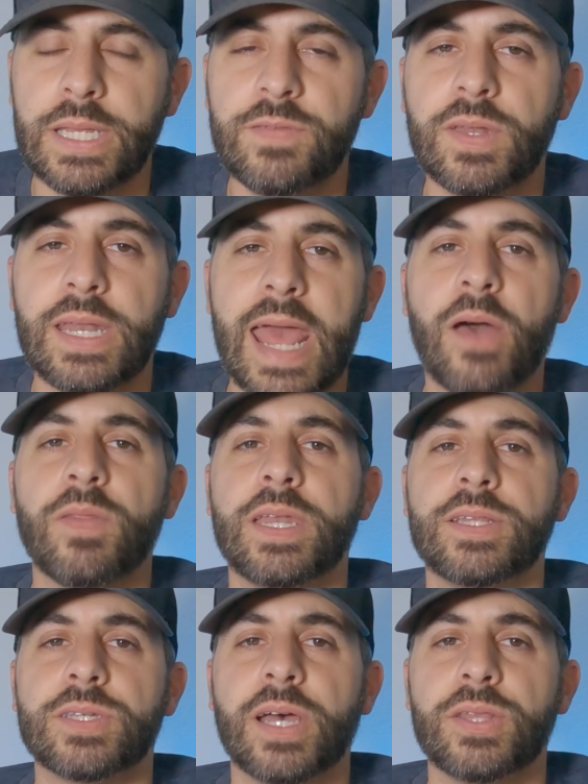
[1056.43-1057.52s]
Even now that
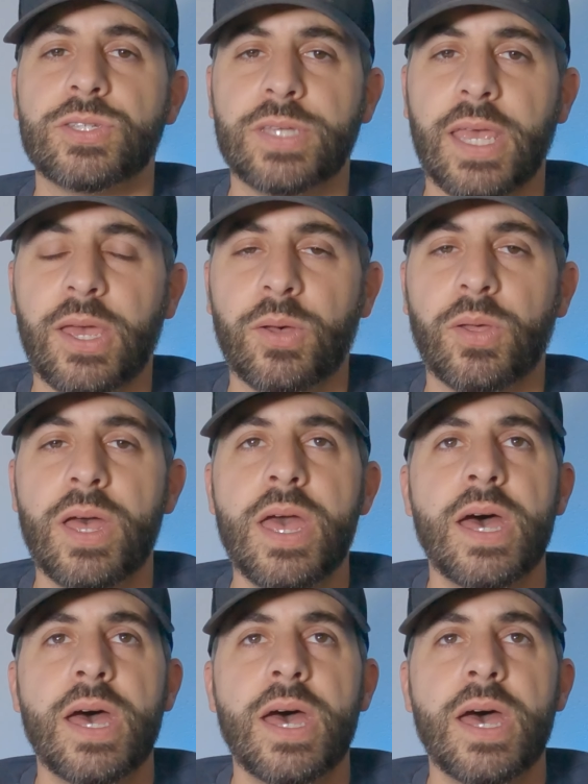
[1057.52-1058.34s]
it's on sale